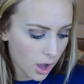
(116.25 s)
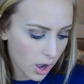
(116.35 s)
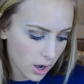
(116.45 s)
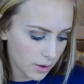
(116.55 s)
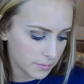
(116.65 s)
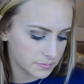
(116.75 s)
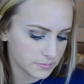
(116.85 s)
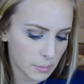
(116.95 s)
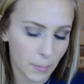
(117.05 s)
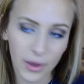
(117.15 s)
Um,
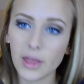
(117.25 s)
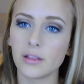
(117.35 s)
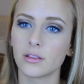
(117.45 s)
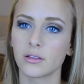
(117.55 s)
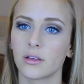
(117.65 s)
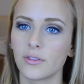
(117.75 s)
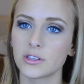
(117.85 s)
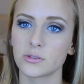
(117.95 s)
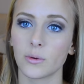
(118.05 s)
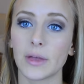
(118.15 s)
but
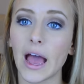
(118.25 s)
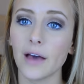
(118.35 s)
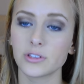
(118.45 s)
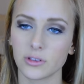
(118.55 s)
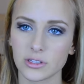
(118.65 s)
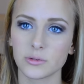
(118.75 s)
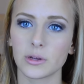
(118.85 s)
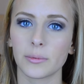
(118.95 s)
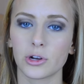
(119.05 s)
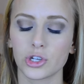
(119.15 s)
this is what we have, so this is
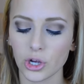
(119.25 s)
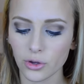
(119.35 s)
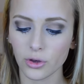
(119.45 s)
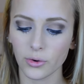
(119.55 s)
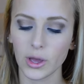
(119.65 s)
what I'm going to show you.